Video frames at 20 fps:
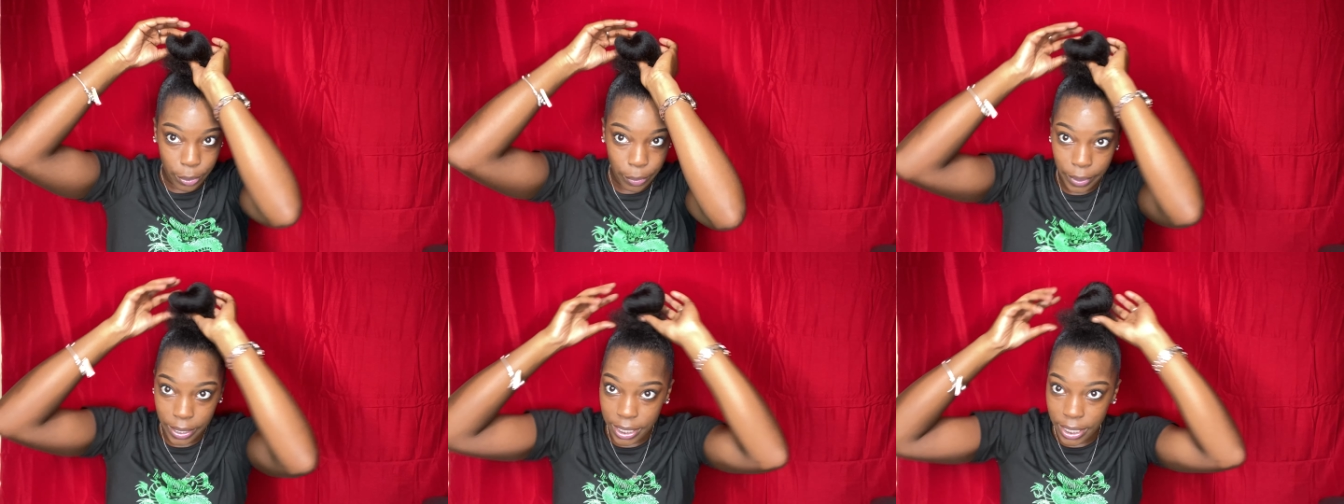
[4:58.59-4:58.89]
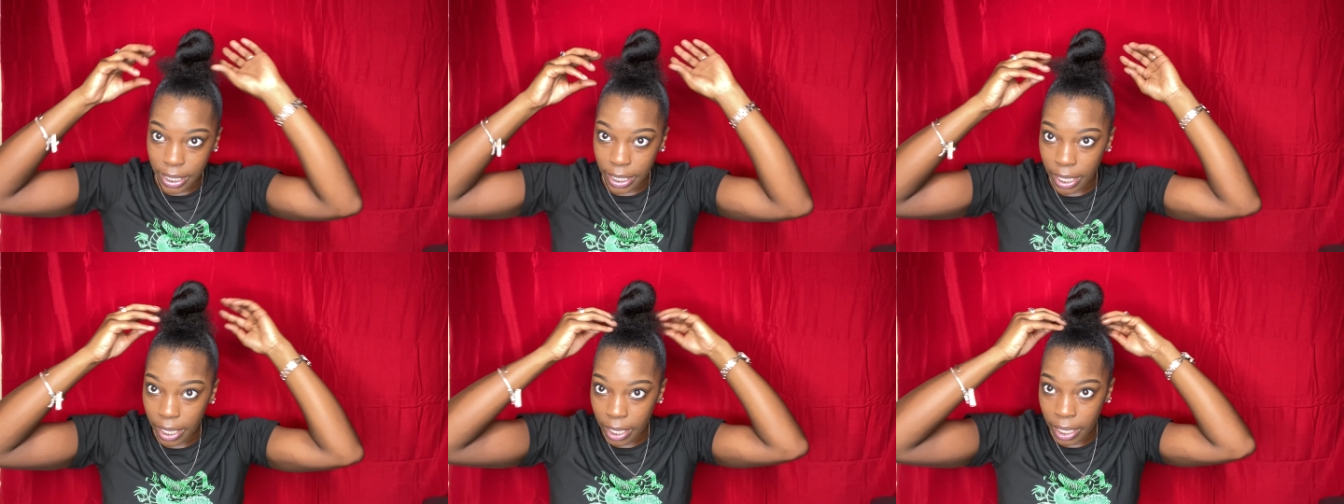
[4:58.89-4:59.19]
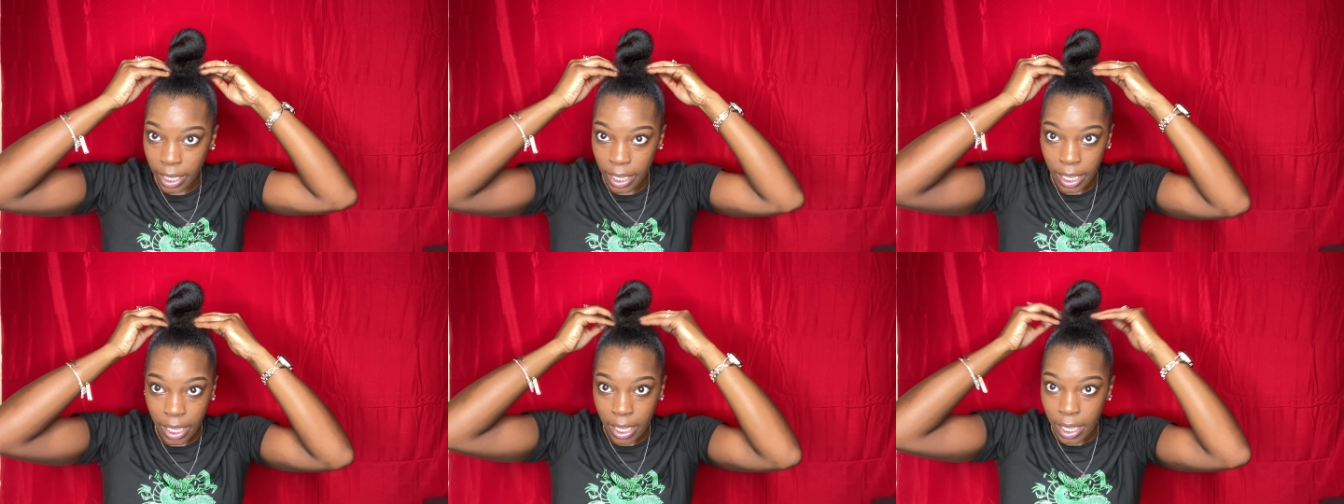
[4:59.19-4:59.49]
twist
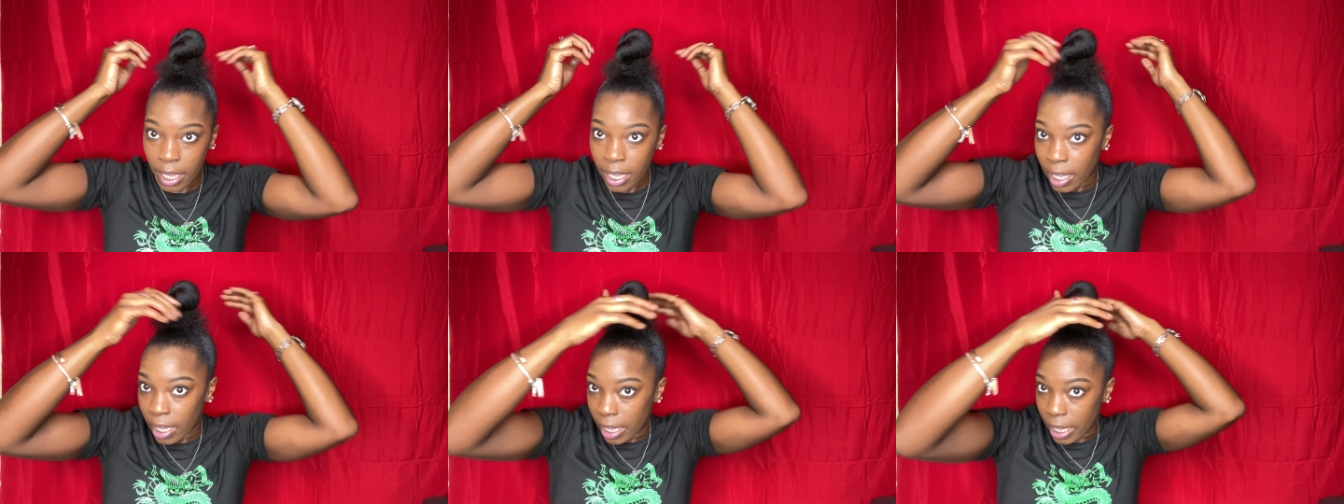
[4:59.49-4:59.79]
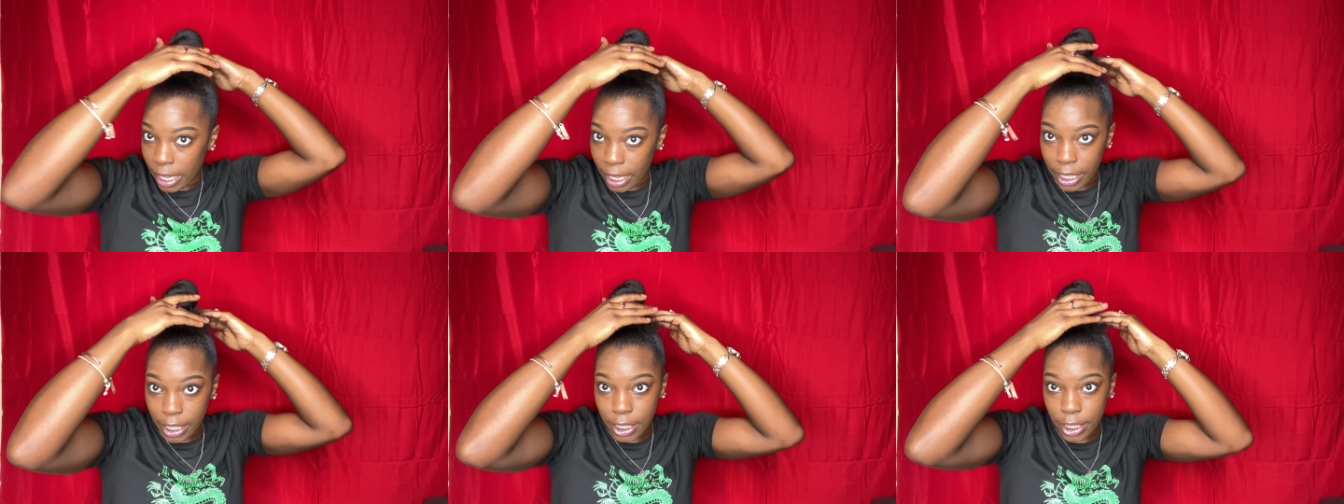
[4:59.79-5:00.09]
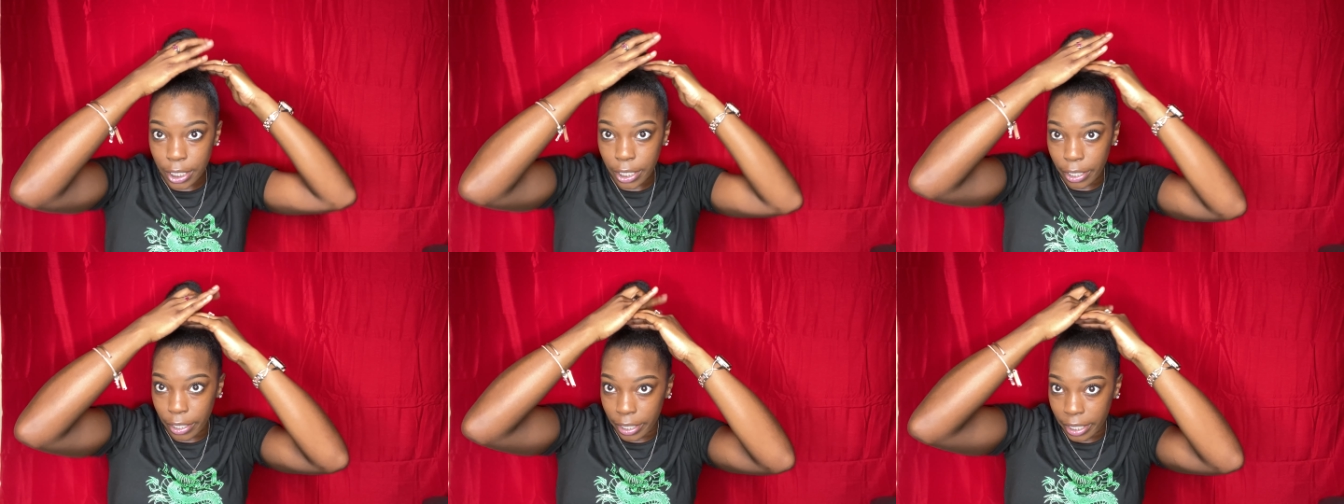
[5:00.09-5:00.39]
it and
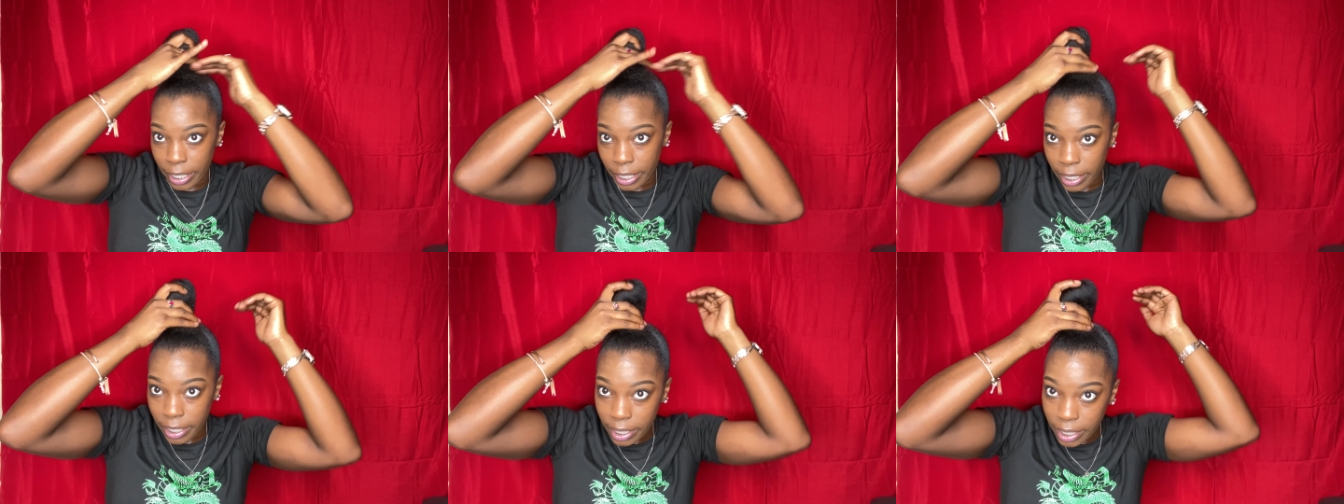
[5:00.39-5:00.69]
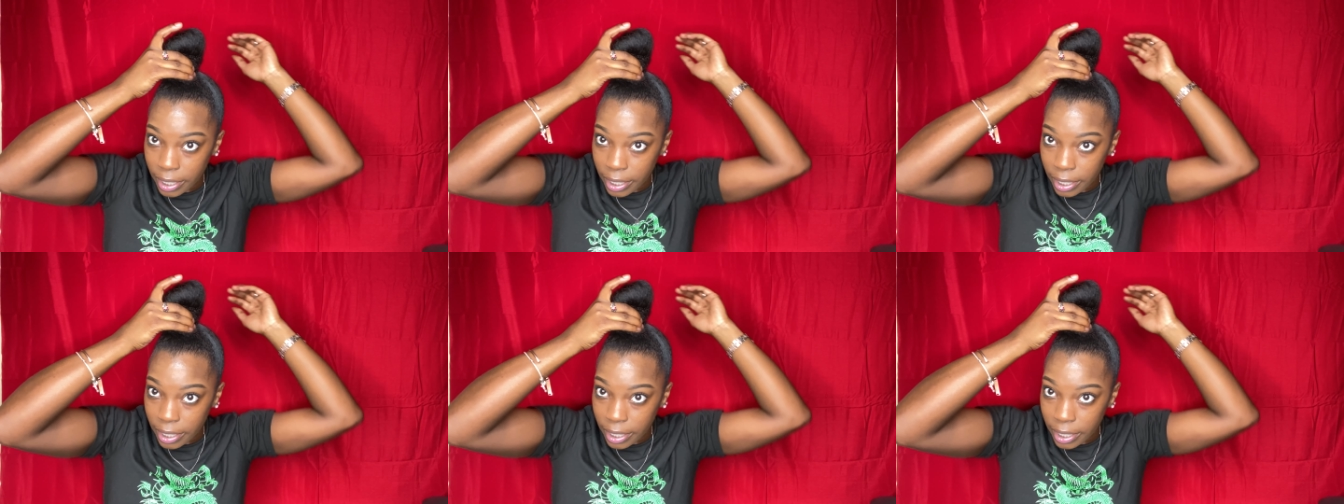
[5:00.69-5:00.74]
turn it,